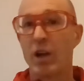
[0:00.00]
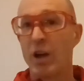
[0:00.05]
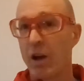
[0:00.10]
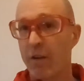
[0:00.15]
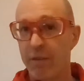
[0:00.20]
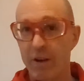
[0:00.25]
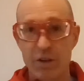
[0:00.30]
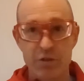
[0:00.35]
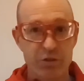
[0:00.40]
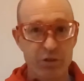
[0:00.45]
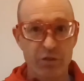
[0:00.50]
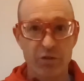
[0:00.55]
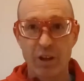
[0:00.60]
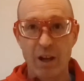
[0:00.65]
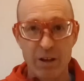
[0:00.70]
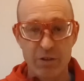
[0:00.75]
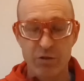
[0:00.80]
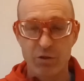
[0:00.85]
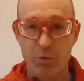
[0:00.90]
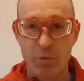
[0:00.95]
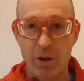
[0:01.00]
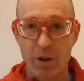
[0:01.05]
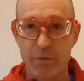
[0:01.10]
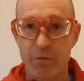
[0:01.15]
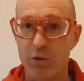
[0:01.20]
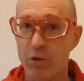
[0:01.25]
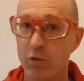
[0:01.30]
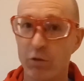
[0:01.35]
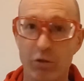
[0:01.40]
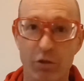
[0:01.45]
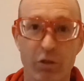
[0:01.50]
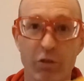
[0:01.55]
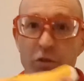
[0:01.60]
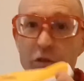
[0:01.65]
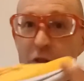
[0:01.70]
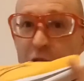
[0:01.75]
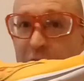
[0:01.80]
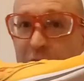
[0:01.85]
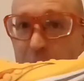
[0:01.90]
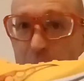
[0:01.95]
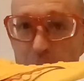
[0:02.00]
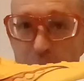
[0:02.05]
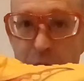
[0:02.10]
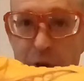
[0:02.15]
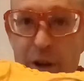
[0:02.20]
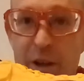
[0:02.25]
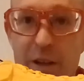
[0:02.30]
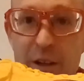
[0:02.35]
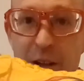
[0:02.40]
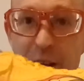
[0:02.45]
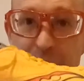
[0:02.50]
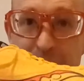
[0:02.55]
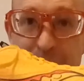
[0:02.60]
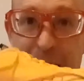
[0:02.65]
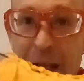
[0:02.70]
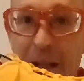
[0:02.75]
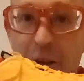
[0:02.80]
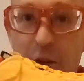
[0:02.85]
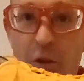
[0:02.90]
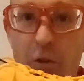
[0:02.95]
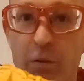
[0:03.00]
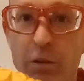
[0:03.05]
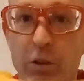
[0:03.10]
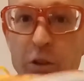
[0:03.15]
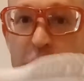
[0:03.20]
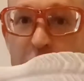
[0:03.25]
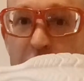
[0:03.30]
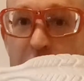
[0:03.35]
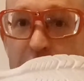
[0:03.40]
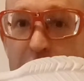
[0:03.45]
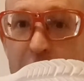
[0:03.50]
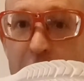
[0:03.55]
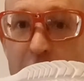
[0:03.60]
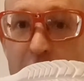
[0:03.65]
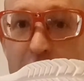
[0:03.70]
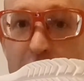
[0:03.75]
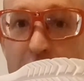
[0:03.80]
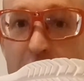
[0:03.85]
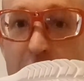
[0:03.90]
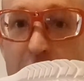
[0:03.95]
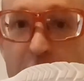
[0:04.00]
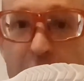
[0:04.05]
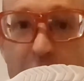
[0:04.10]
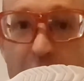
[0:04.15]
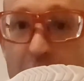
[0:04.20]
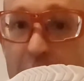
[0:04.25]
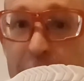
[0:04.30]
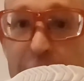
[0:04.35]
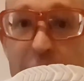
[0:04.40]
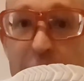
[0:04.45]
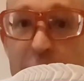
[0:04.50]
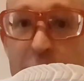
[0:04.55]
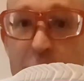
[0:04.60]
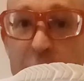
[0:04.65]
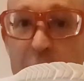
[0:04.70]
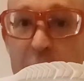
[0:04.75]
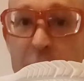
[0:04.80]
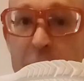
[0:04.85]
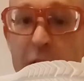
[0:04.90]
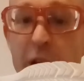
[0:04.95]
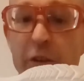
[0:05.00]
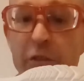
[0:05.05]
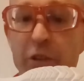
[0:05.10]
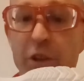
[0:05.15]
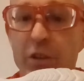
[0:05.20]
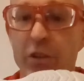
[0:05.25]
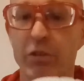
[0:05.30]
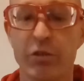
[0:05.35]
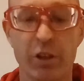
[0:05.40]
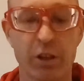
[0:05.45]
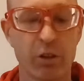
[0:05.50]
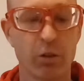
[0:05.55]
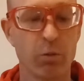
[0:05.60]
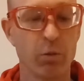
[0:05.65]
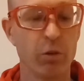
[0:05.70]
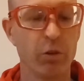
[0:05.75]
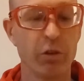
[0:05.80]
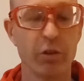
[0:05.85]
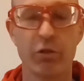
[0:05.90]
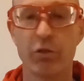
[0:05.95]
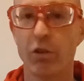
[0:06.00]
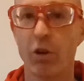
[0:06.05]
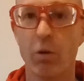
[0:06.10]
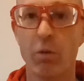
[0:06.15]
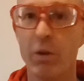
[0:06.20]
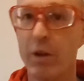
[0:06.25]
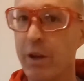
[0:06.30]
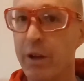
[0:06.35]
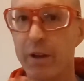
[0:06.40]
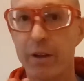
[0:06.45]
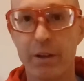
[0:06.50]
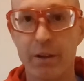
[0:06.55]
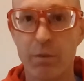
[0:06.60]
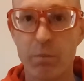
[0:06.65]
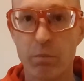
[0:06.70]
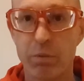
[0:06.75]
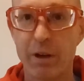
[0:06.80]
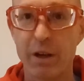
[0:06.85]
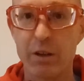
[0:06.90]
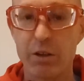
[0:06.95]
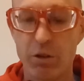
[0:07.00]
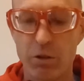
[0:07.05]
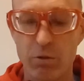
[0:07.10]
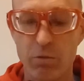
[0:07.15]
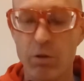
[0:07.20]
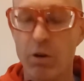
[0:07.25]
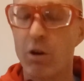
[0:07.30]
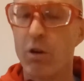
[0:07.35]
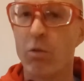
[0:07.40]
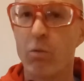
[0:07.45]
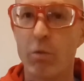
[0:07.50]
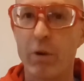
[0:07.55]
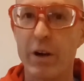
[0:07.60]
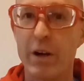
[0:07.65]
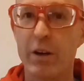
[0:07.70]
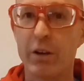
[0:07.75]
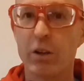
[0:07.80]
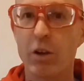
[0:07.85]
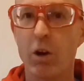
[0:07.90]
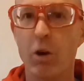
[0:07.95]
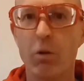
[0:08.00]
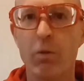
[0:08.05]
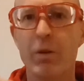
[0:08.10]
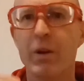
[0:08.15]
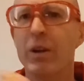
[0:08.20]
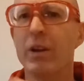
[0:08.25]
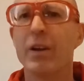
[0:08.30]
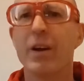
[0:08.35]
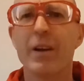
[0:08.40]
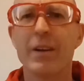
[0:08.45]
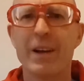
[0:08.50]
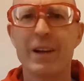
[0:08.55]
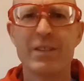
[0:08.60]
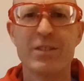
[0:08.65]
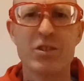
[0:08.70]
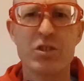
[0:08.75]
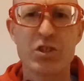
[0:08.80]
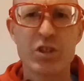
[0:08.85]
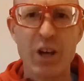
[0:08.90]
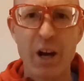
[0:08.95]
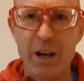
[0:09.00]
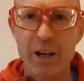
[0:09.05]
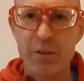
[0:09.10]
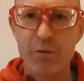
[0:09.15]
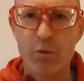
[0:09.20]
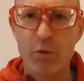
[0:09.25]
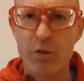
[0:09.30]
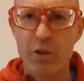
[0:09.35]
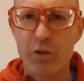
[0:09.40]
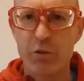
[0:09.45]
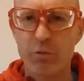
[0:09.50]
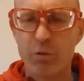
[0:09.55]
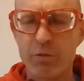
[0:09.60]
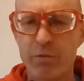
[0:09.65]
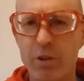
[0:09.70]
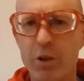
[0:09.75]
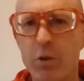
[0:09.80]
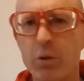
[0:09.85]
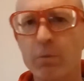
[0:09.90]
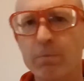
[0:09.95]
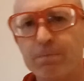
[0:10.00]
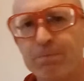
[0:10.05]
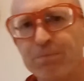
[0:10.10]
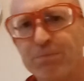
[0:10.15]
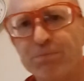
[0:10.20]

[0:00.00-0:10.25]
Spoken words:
I've actually stashed away a few, so this is the bright yellow version of it. I haven't even put any miles on this sucker really, so brand new, ready to go, nice and shiny for this review.